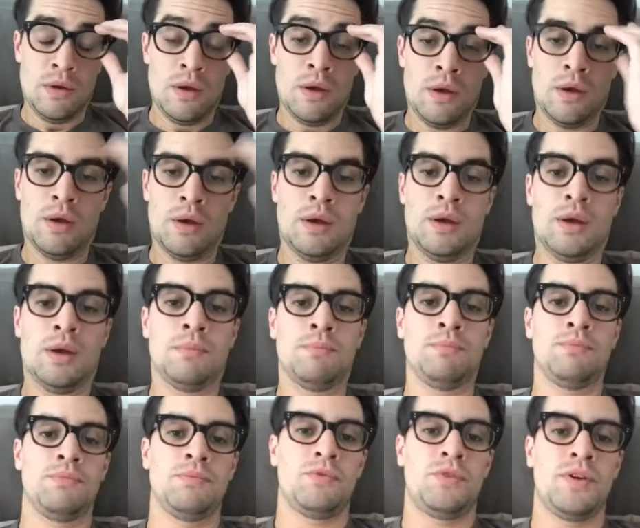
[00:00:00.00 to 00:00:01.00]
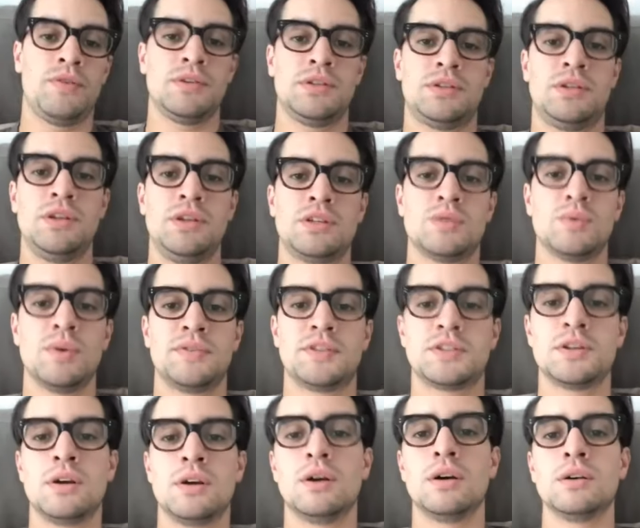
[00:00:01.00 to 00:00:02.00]
Um, favorite T Swift
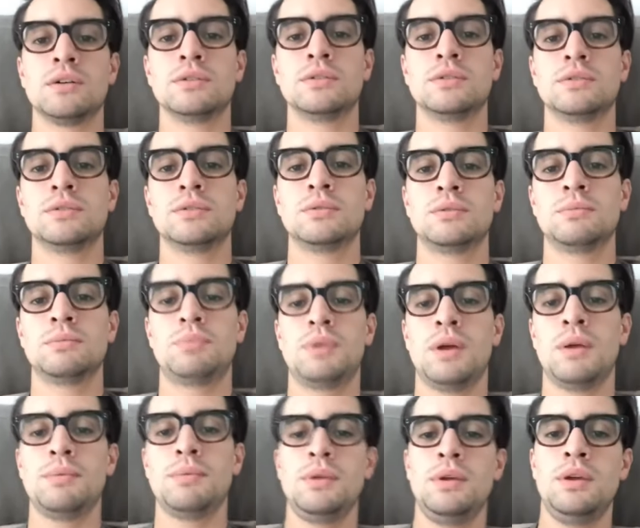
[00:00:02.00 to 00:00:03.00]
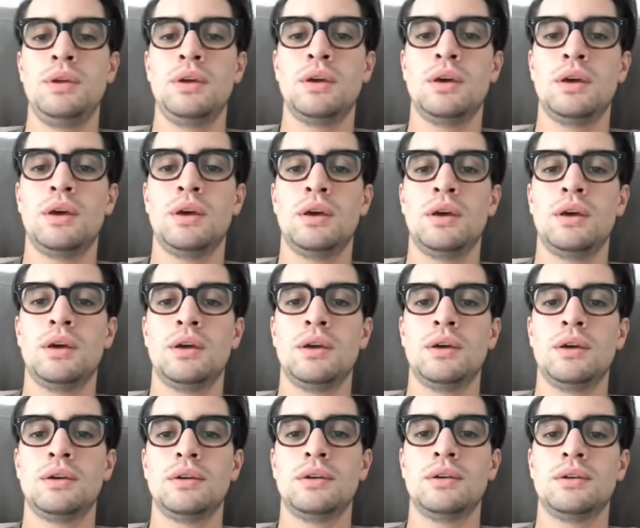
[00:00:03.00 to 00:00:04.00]
song? Probably
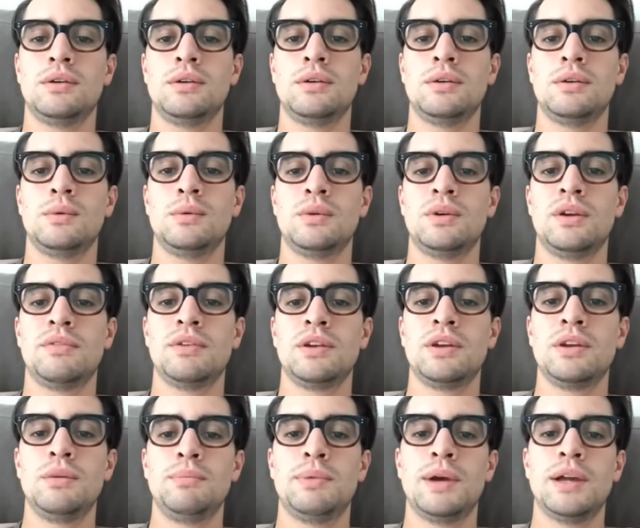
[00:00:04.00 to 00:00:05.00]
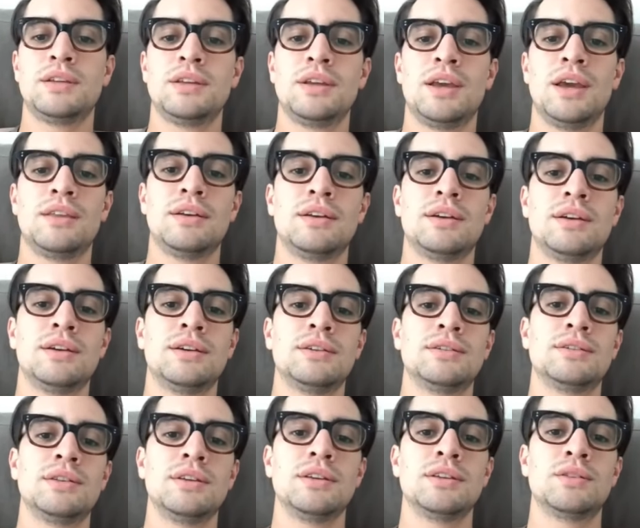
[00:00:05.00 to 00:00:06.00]
uh, "We're Never Getting Back Together." I
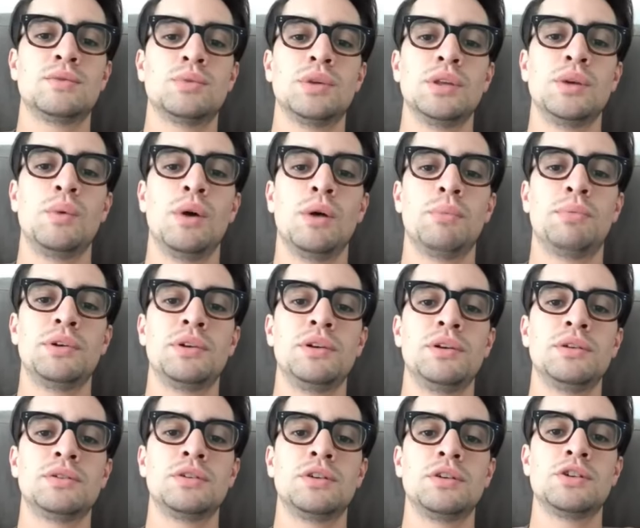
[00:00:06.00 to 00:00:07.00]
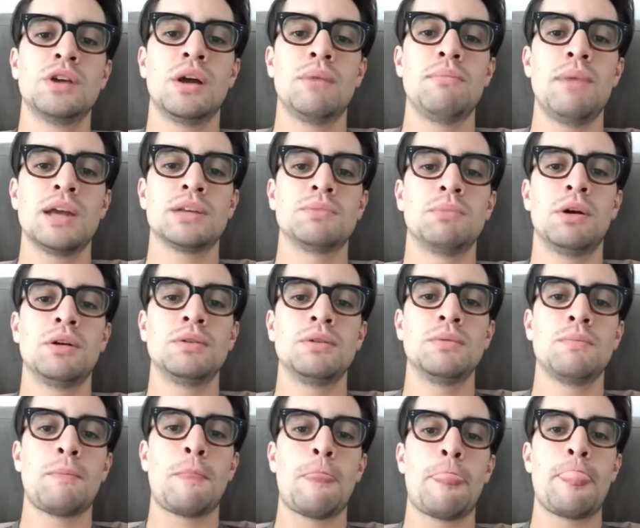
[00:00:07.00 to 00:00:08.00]
just think it's really well produced. Good job, Max
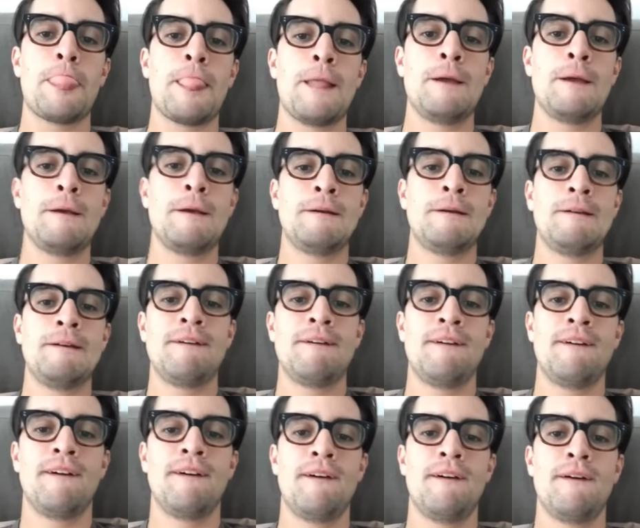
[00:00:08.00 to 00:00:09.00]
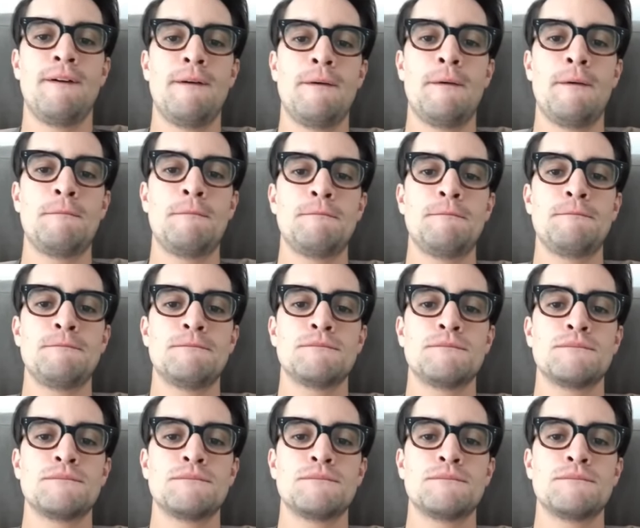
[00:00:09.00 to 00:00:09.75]
Martin. Um,